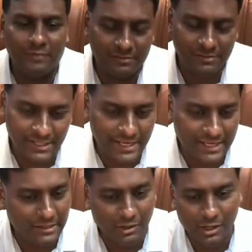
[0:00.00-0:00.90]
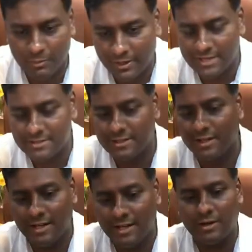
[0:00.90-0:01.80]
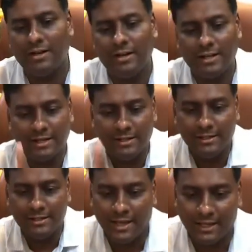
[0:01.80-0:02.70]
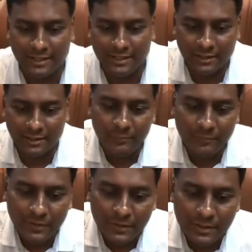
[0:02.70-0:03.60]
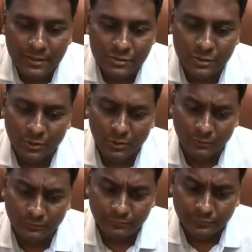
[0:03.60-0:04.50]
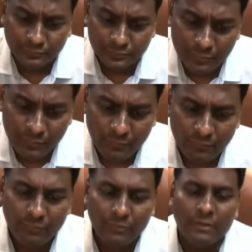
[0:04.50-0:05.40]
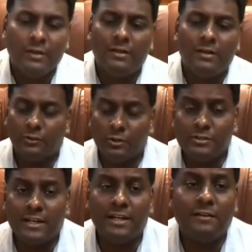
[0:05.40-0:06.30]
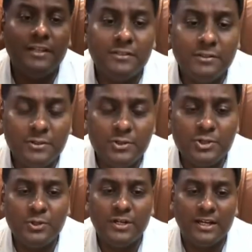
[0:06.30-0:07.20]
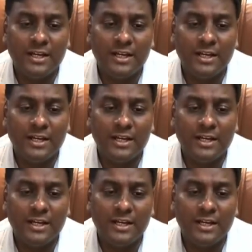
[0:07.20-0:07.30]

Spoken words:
history. I can talk about ancient India, modern India, and then so those kind of things, you should,